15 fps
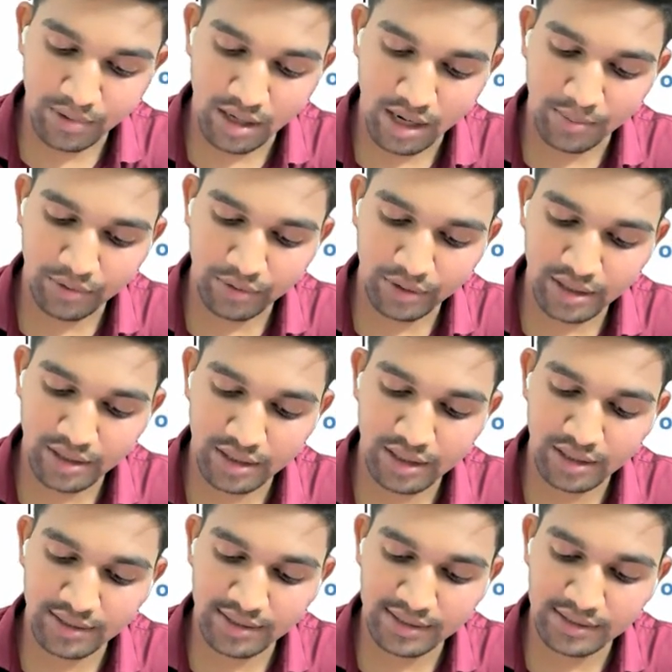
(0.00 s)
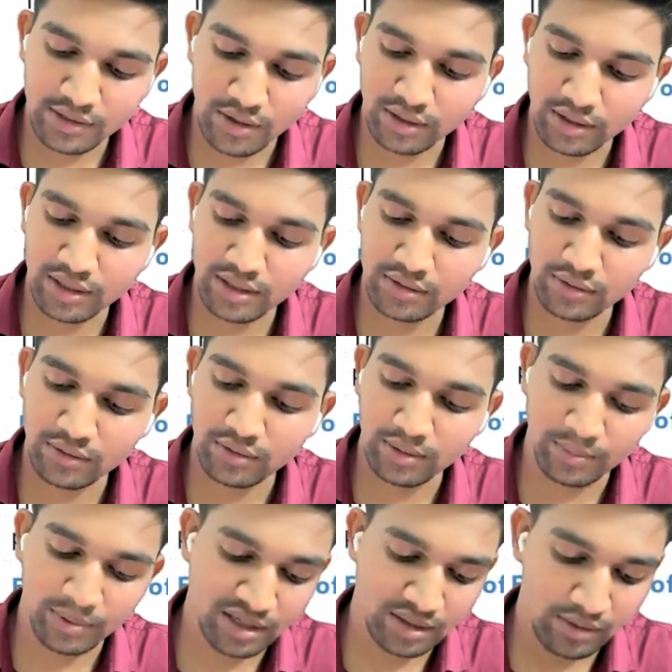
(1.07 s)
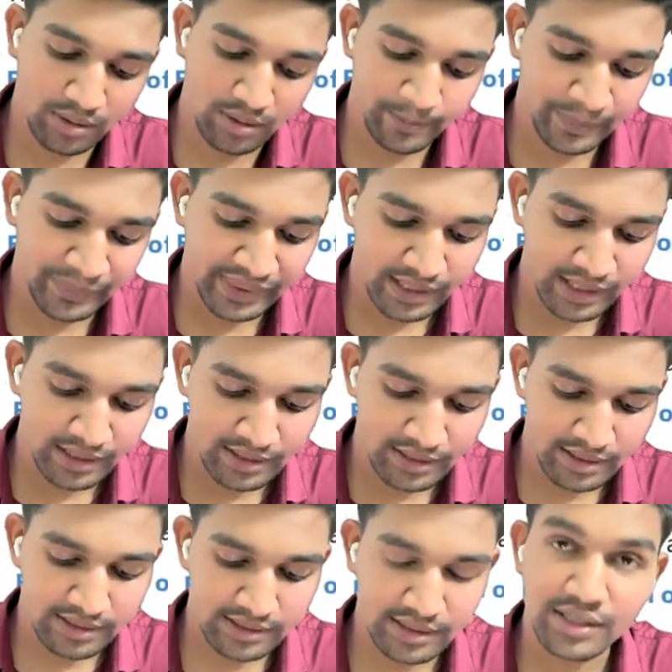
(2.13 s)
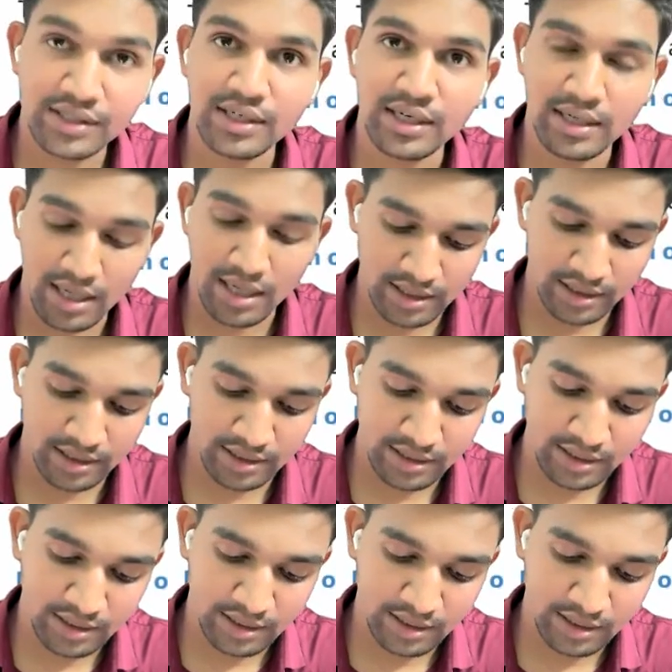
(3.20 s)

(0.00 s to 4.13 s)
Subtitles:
abrogated this doctrine through effect of its Section 9.